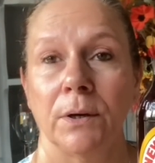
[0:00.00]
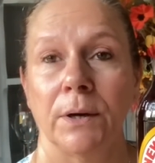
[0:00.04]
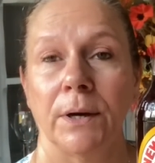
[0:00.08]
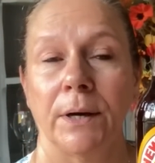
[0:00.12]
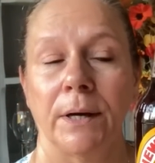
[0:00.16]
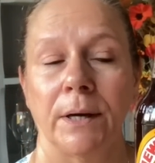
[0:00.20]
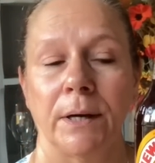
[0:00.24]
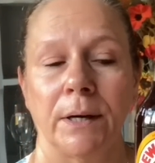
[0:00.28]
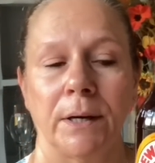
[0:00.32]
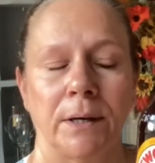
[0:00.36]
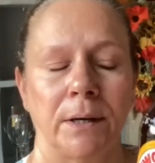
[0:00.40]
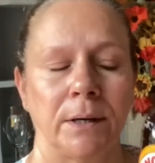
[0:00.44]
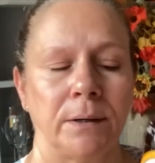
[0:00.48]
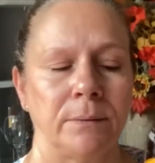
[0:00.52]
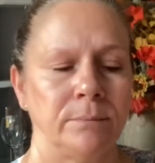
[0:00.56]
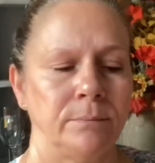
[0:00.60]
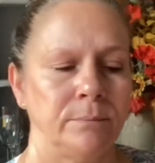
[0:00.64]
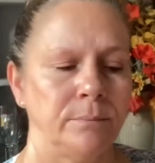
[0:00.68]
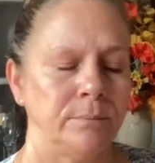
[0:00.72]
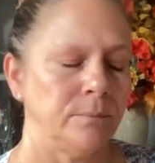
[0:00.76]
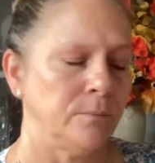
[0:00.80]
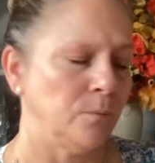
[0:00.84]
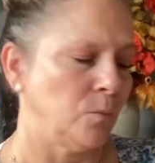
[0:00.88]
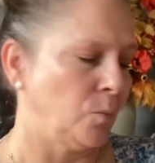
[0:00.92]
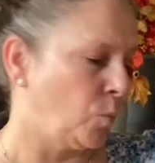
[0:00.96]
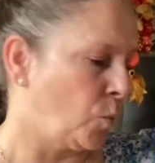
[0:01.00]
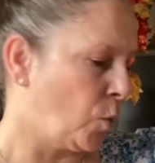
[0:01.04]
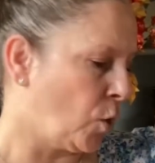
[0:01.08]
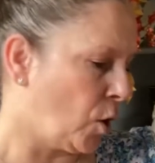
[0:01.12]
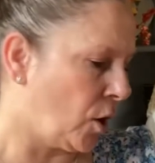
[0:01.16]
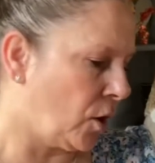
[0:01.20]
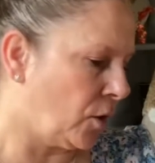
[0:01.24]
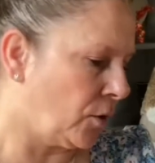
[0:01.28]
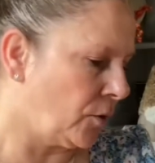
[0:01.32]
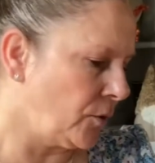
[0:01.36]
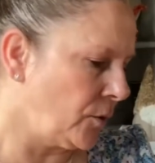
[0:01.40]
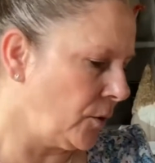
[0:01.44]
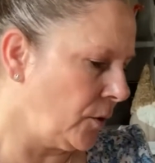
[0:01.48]

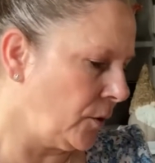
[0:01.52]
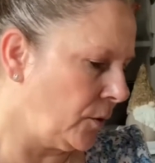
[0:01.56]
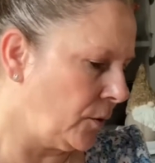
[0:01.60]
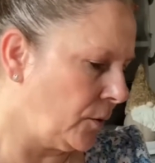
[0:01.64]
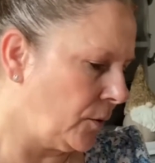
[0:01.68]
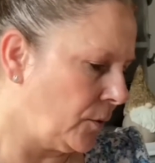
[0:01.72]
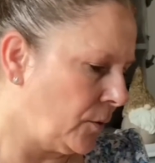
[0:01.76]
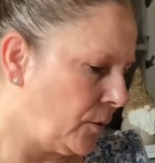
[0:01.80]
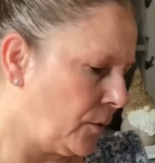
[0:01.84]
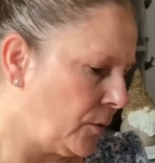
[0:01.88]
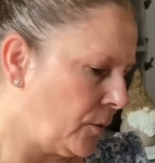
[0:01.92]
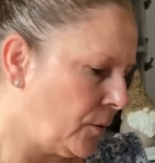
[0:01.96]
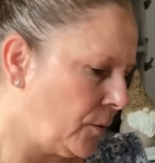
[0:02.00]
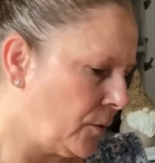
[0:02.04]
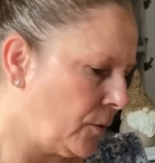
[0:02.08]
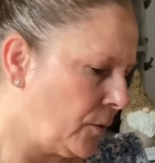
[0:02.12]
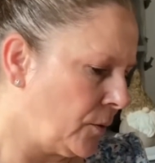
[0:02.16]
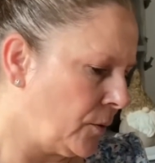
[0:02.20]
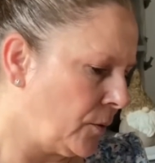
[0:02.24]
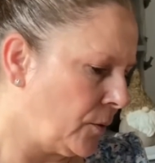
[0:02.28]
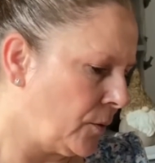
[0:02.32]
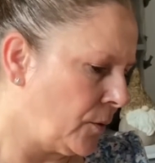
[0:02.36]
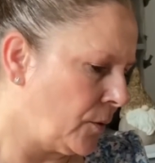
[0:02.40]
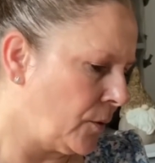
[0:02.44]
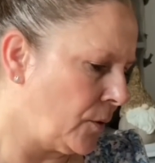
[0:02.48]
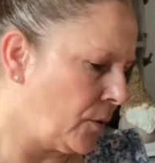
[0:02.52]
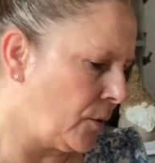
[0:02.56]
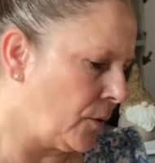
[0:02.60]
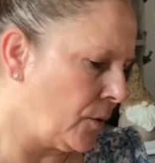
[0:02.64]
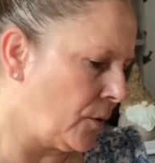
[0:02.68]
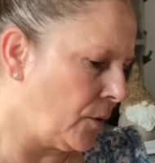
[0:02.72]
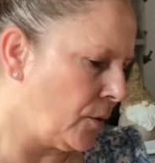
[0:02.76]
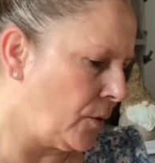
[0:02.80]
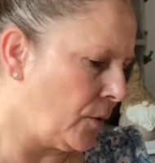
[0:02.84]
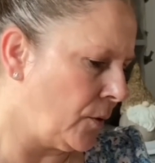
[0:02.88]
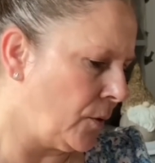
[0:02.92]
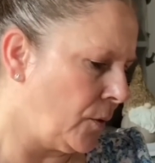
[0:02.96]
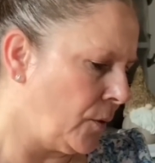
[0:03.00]

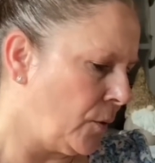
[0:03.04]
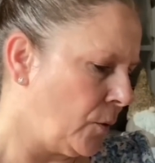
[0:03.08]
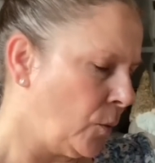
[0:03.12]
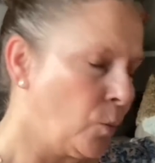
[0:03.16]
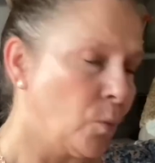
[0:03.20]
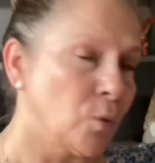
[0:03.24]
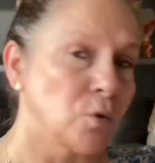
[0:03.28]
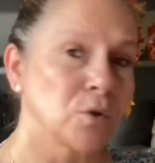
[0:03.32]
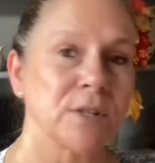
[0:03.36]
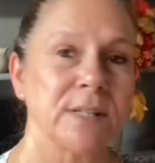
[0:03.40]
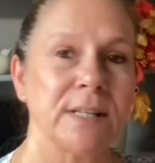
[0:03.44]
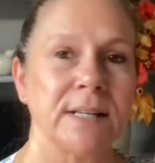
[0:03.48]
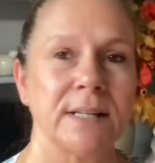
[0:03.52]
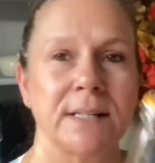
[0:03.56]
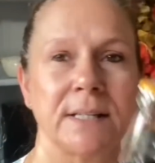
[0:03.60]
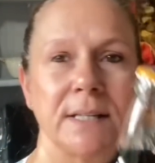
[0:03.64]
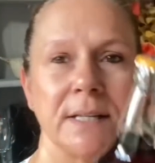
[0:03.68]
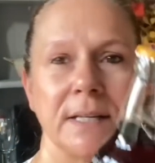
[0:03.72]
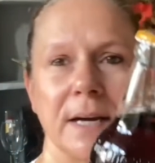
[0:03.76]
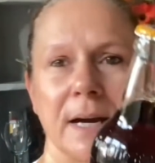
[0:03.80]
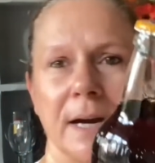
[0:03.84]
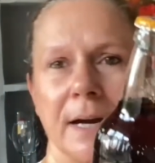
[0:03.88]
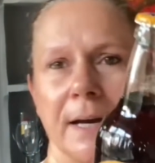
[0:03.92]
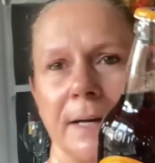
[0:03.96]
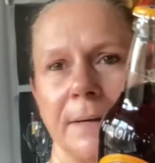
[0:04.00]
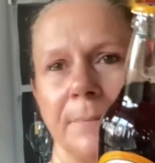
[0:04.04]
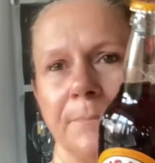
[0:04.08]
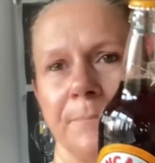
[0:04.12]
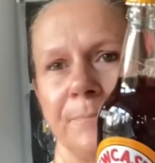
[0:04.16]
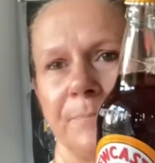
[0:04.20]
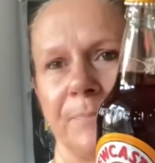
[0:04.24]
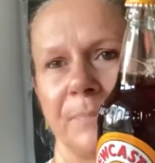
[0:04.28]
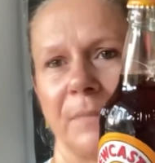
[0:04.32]
169.